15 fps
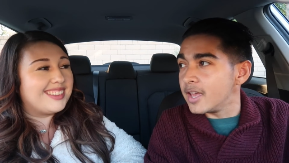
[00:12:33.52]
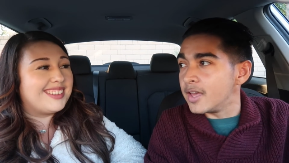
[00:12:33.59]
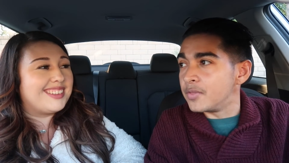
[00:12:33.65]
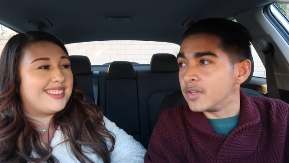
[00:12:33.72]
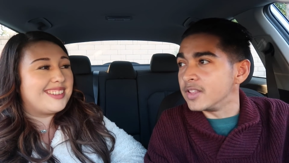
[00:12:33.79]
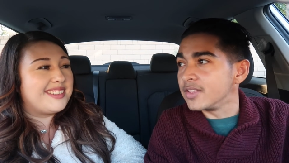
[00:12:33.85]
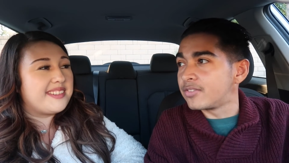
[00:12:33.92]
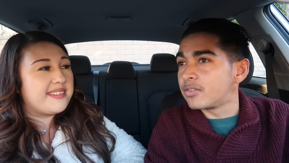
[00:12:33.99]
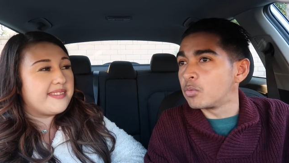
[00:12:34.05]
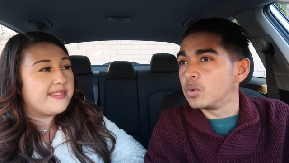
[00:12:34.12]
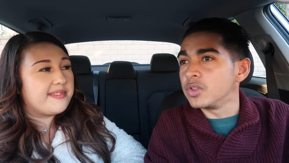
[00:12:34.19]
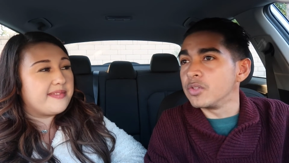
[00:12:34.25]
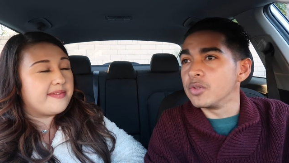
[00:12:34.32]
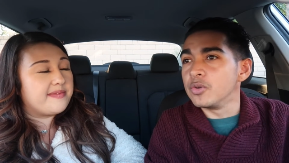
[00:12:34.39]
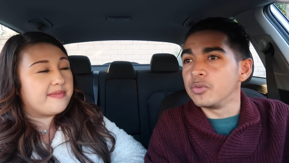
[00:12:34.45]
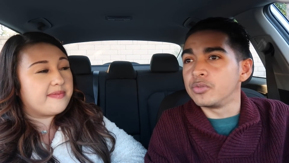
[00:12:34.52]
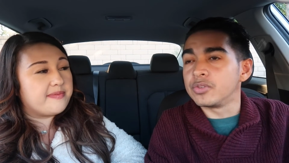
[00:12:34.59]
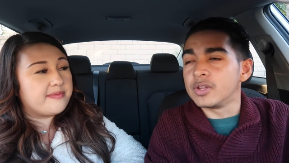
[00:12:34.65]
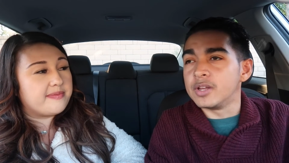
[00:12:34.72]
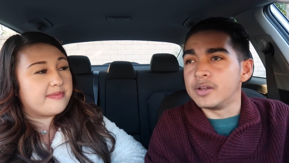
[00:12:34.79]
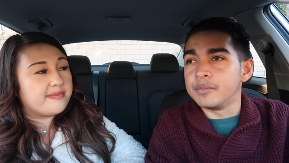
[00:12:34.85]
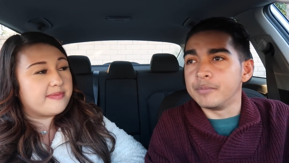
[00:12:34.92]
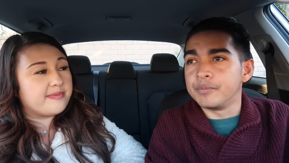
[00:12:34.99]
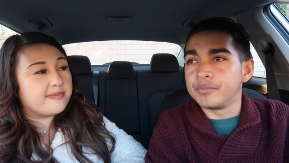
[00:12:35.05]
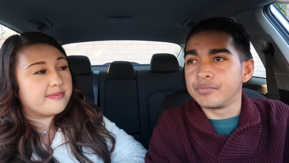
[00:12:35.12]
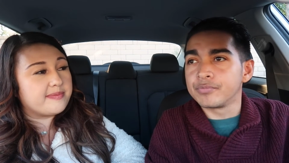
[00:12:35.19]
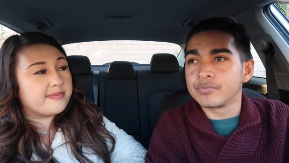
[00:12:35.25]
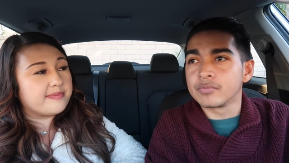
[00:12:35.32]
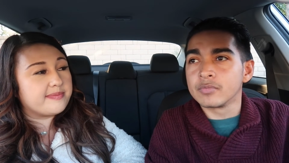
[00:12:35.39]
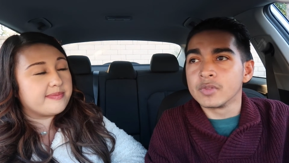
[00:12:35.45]
Speaker 1: And then it's one of those um,
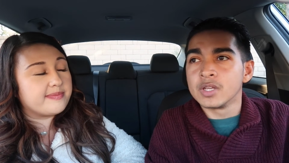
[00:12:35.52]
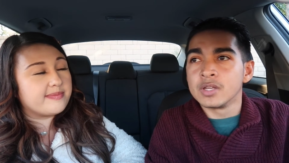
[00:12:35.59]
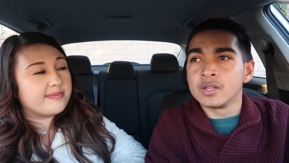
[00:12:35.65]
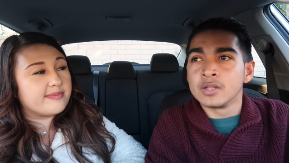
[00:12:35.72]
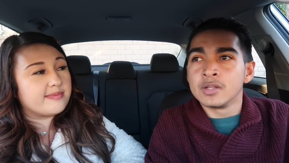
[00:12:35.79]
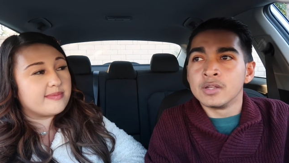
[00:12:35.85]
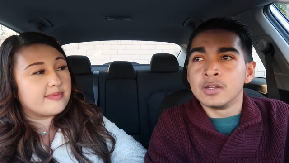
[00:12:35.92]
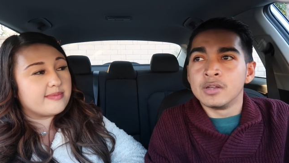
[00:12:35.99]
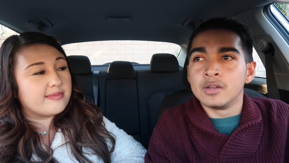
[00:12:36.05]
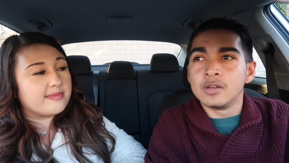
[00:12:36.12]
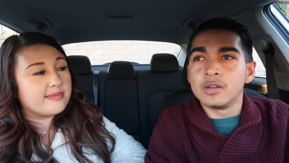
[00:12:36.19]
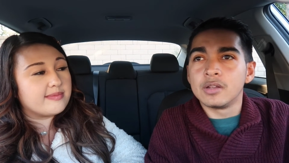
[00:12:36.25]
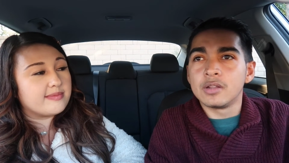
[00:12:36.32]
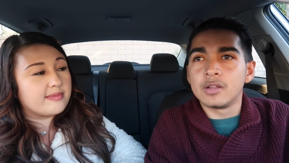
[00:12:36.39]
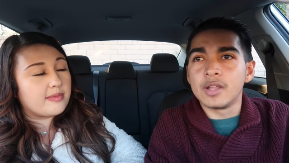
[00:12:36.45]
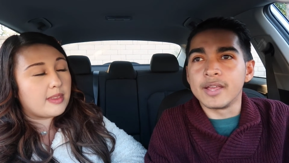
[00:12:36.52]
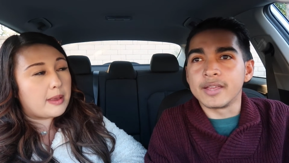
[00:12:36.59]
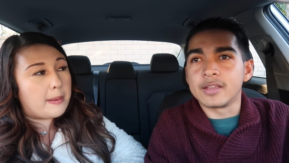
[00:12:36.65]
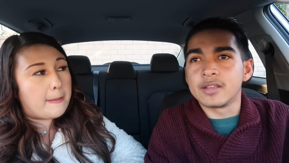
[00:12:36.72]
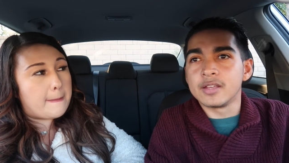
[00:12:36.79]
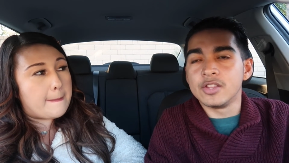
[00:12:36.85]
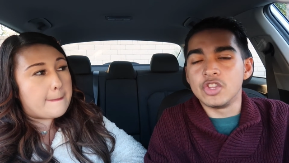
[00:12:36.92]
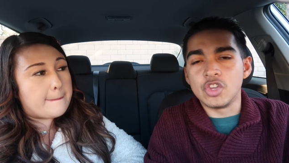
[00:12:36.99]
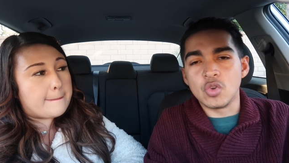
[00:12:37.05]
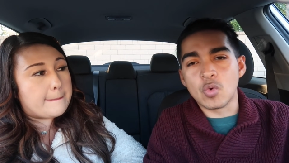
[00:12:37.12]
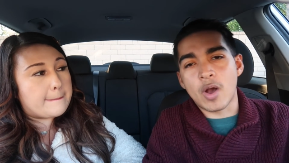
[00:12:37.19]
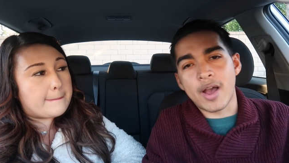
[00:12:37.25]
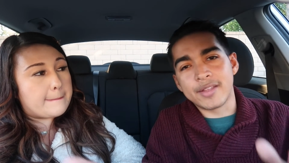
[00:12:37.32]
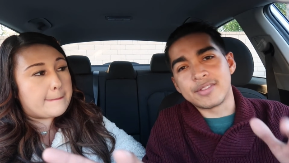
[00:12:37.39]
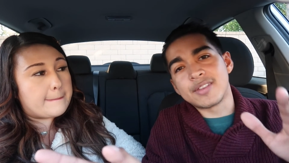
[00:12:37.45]
like
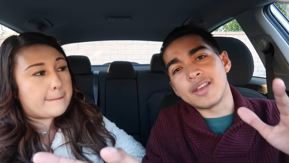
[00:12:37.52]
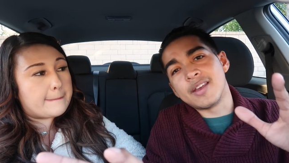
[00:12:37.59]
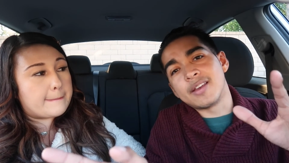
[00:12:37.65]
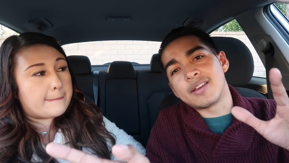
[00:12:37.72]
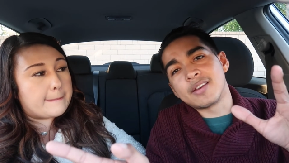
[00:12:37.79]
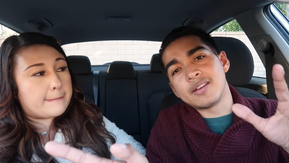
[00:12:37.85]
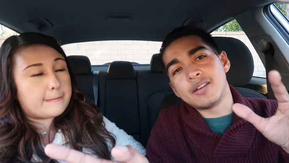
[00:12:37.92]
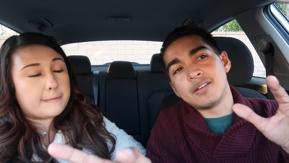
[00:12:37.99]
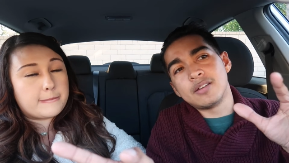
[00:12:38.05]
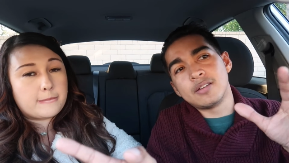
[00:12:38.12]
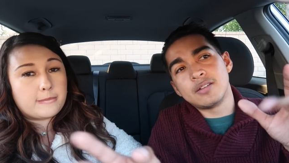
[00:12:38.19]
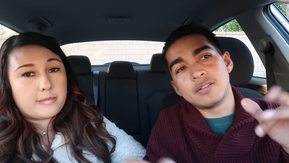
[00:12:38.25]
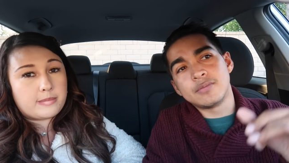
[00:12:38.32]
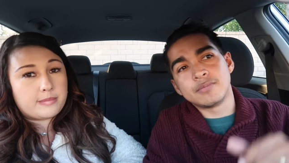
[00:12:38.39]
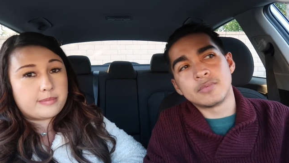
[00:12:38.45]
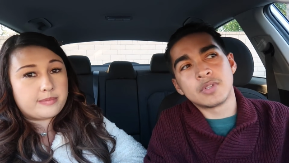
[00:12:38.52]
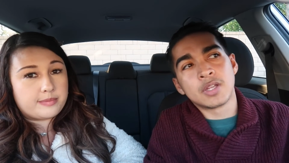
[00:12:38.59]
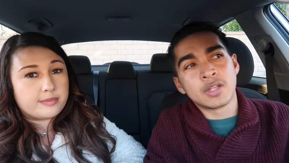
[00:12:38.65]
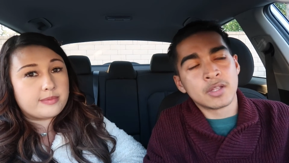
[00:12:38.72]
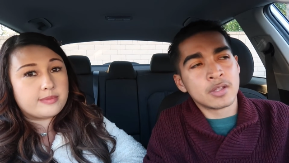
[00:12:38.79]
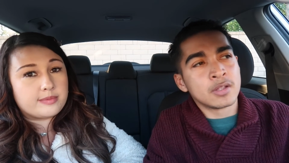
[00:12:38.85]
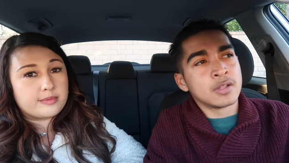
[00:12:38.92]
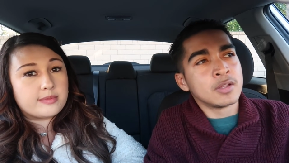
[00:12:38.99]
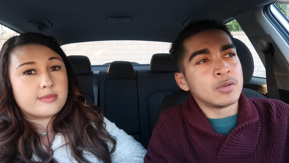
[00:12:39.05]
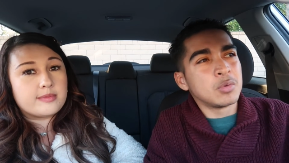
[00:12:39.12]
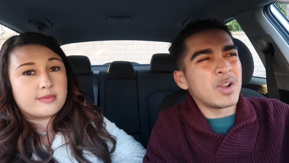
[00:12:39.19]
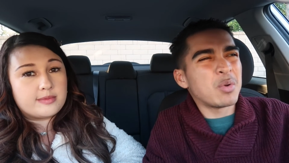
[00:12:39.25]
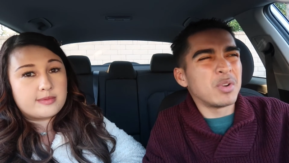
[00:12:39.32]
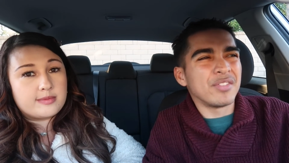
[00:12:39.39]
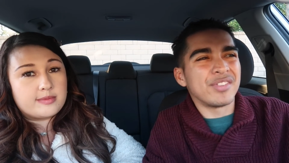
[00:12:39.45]
new high tech. Uh,
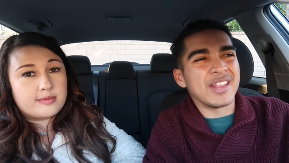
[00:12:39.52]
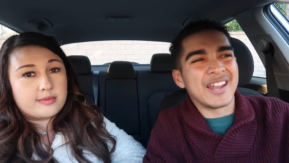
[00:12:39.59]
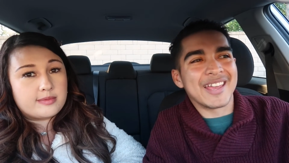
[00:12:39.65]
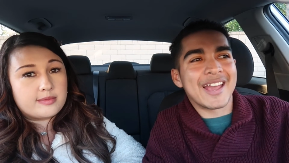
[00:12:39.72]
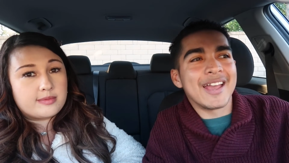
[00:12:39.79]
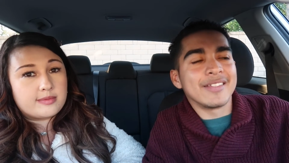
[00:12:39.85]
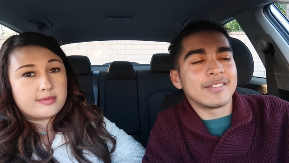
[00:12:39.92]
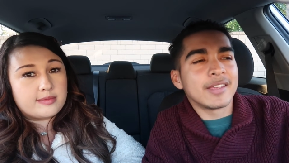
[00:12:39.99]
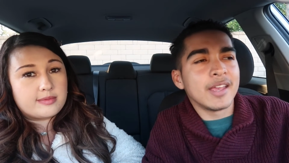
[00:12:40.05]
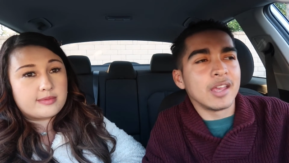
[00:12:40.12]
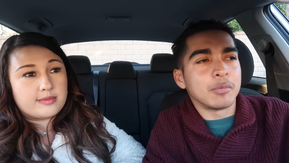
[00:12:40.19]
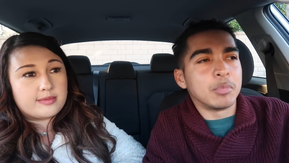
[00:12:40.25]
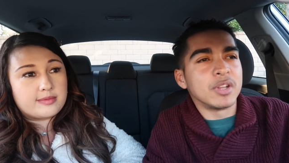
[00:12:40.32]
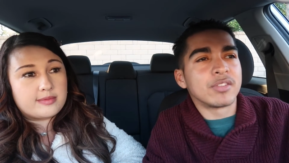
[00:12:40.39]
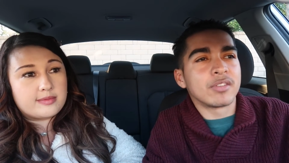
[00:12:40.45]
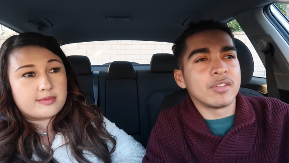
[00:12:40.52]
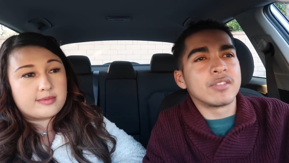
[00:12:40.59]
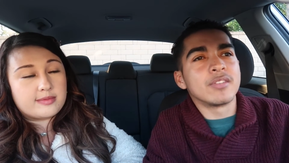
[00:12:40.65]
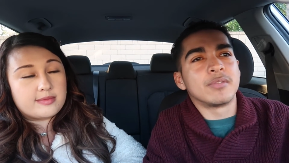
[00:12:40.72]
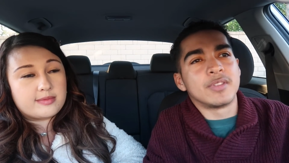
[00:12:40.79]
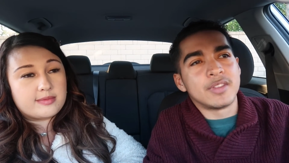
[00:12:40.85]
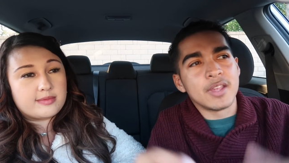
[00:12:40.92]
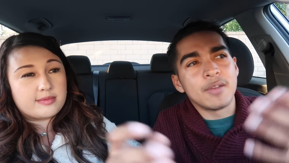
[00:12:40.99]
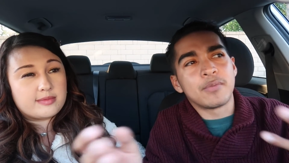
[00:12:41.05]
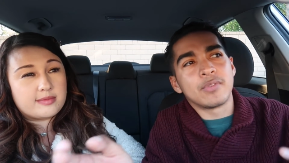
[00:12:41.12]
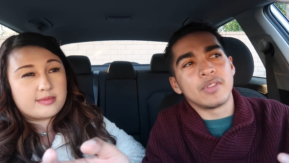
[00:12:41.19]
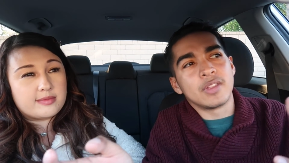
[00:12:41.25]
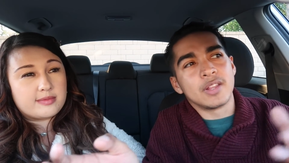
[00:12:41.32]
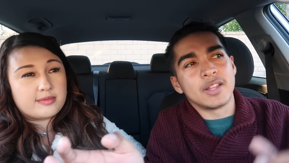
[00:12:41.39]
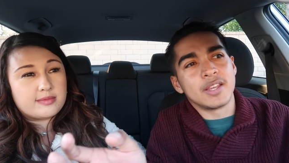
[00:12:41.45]
well, I wouldn't say like high tech, but it's it's
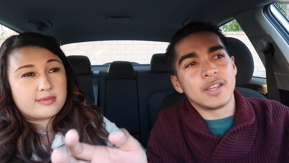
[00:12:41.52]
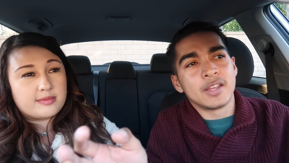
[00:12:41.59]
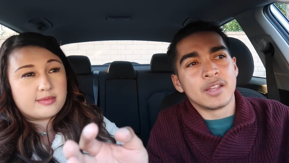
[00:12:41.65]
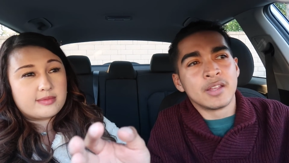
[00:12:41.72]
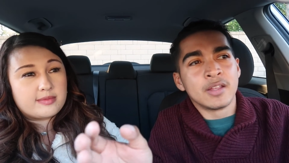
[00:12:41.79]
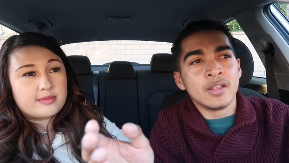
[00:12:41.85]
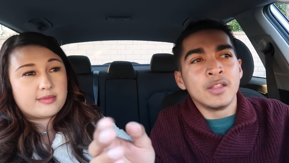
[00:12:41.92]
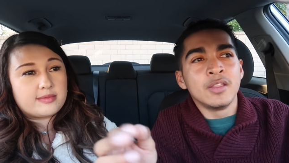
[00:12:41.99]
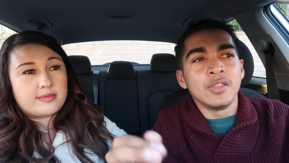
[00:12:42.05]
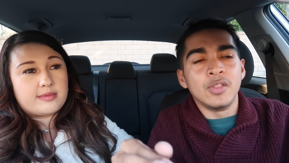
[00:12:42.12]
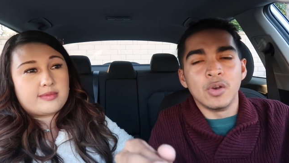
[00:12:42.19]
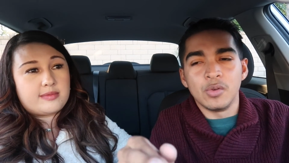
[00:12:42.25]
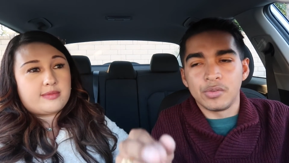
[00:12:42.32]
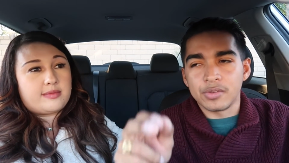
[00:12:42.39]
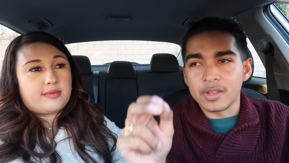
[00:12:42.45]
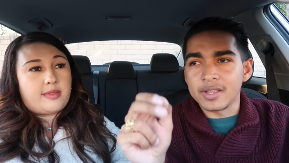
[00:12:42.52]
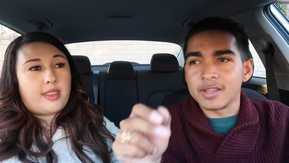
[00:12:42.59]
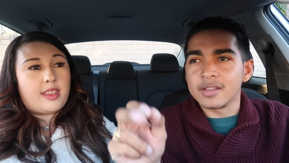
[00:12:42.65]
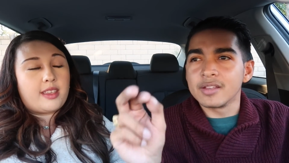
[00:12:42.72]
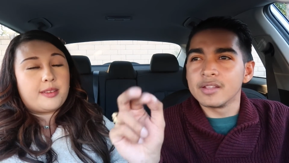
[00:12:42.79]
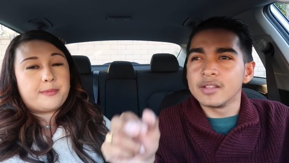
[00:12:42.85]
definitely those like